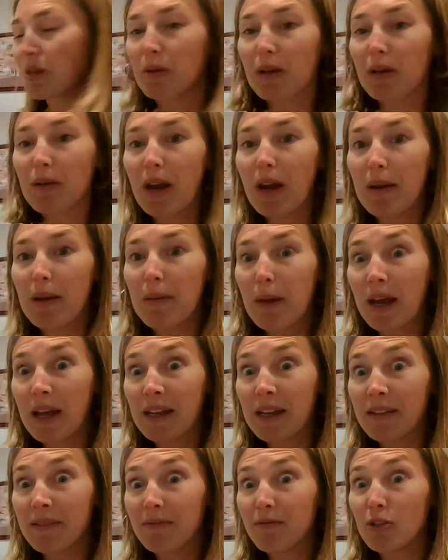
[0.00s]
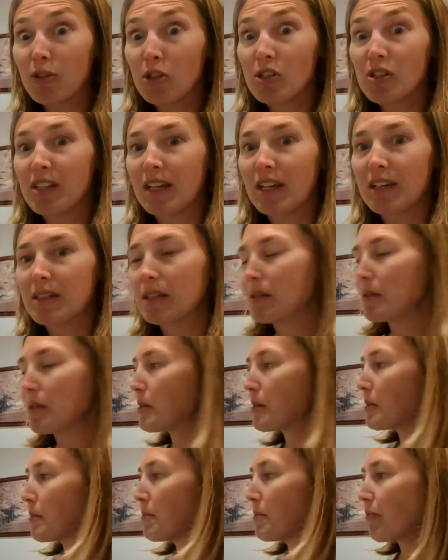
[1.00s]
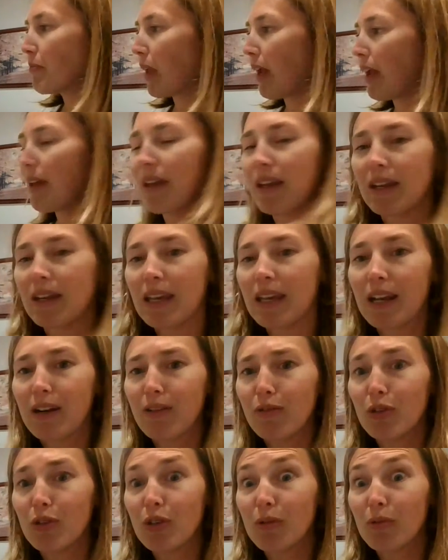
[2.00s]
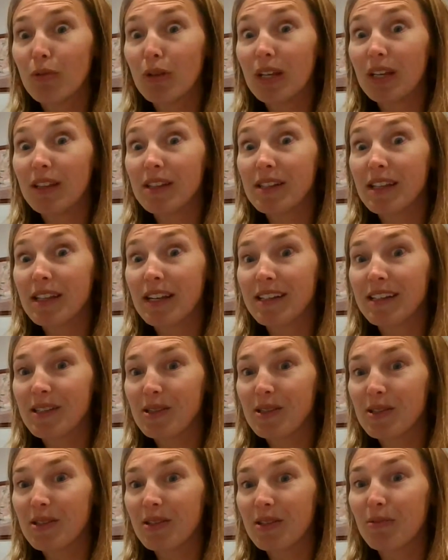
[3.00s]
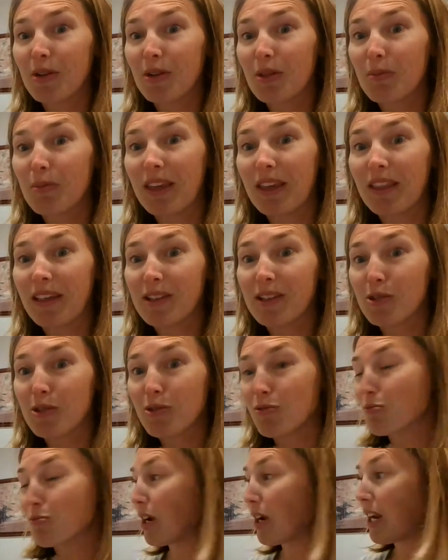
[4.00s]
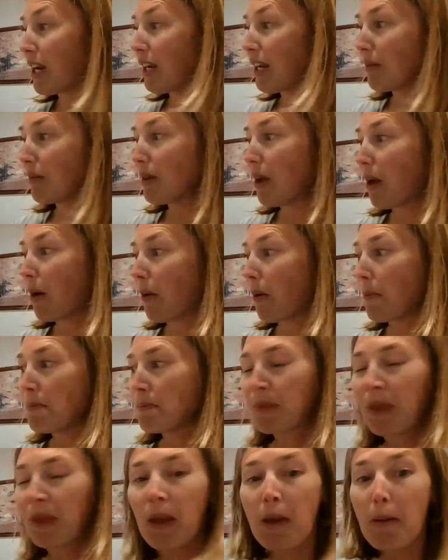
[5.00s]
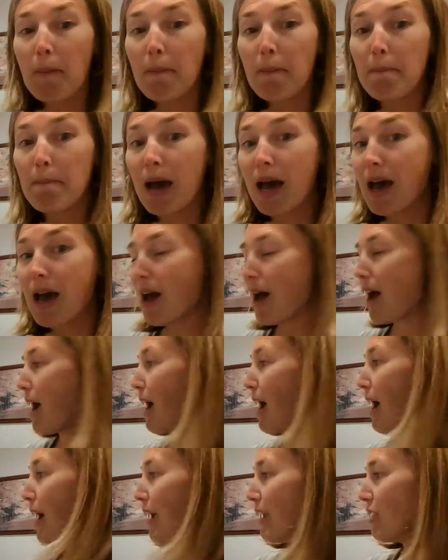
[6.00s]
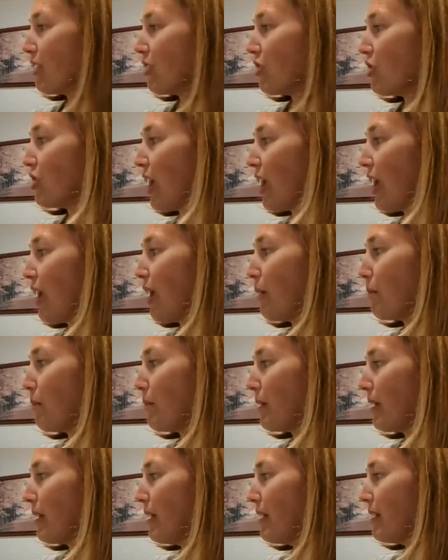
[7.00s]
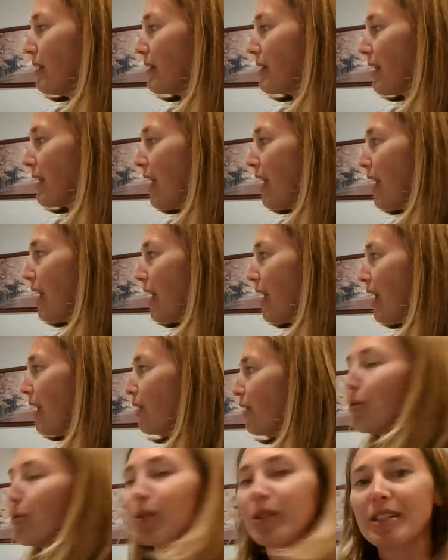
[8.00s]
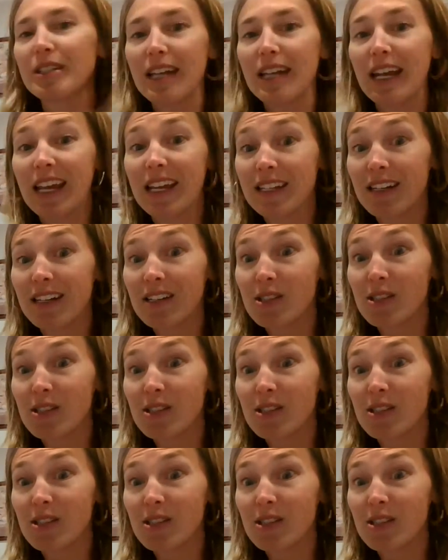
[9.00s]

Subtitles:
going to write my first sentence. Okay, and again, if you can read the sentence with me, that's great. Here we go. My shape is and today I did a